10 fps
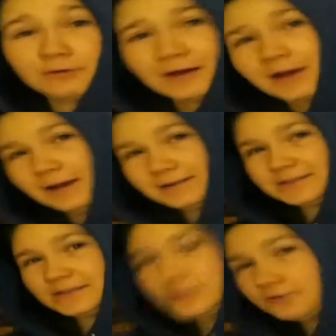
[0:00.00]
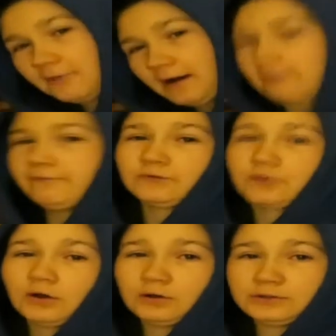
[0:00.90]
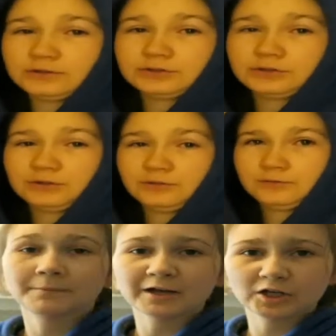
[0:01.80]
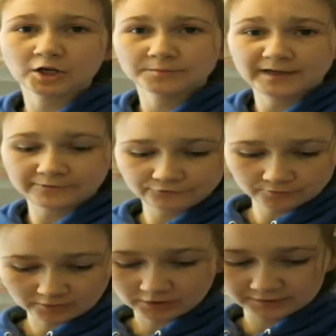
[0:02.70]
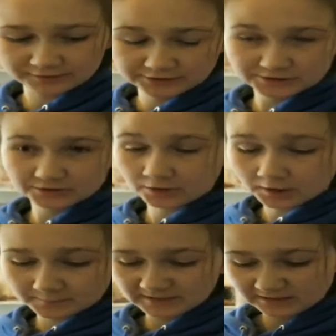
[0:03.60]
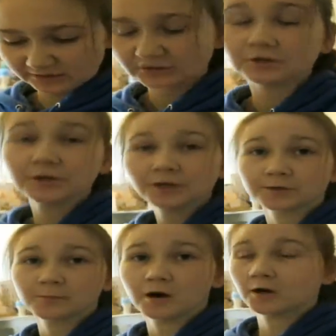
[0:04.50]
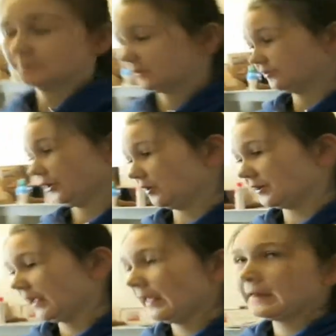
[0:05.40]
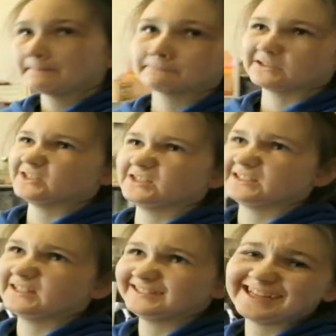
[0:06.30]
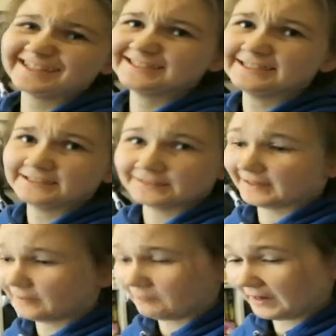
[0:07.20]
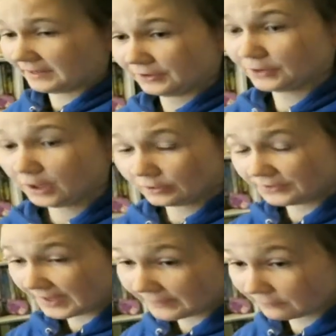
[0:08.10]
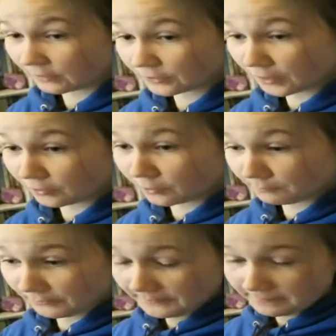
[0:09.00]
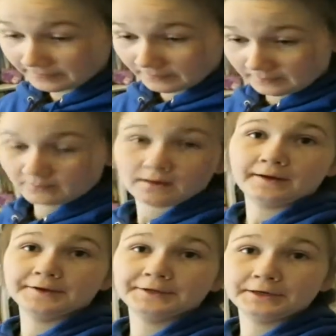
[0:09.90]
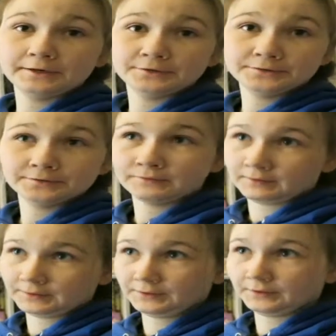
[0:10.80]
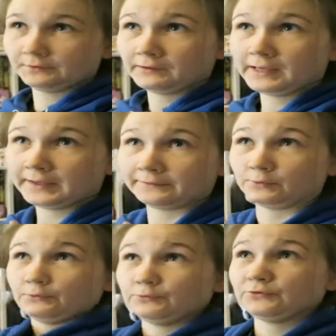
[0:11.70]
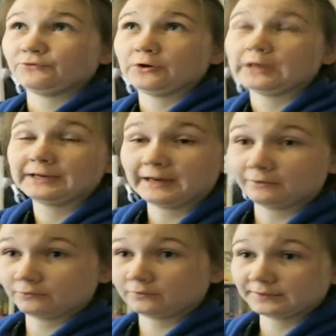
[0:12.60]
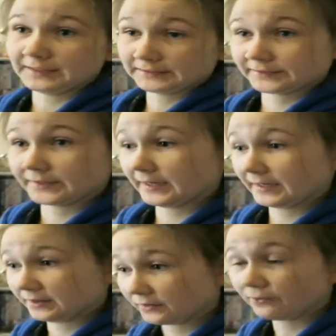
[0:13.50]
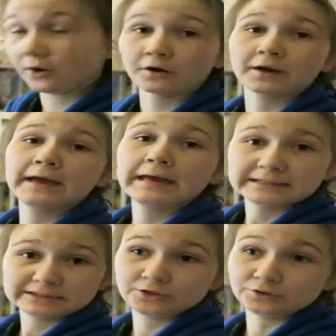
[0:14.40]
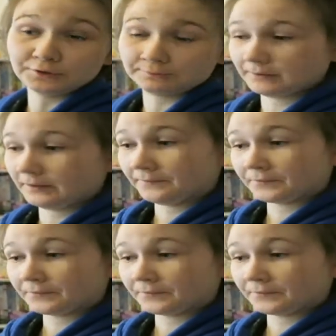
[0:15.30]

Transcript: So, I'll see you after college. I'm back home now from college. Time is, I don't know, my iPad died. But it's 18 now and I know the day vlog not up. I know, I know. If you find out yesterday, the vlog. It's not up.